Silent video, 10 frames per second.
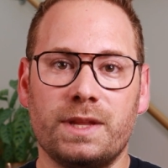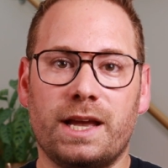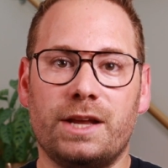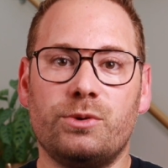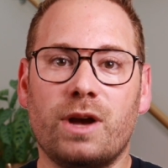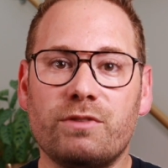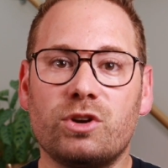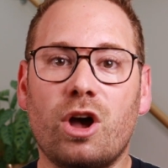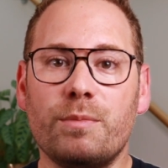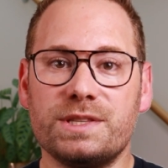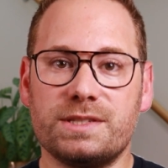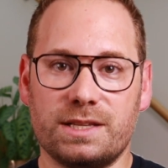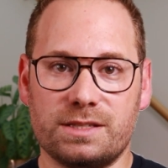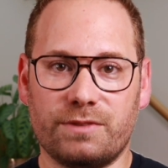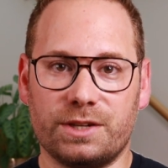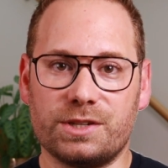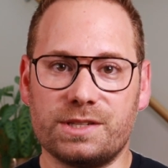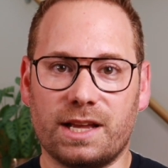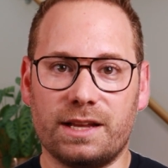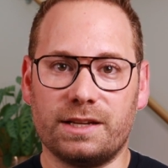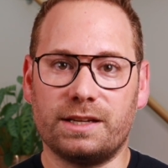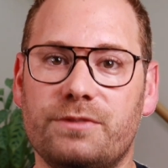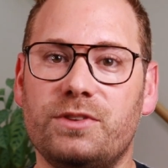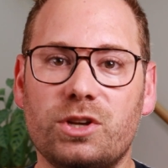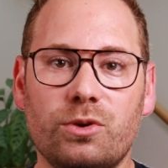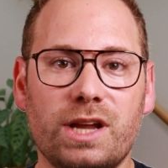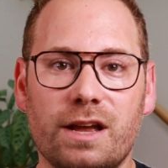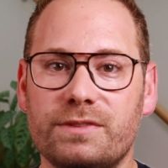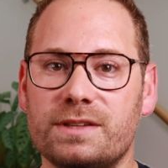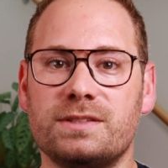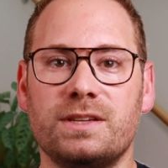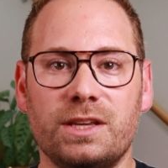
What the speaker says: and who have a common sense of understanding. If you don't have this,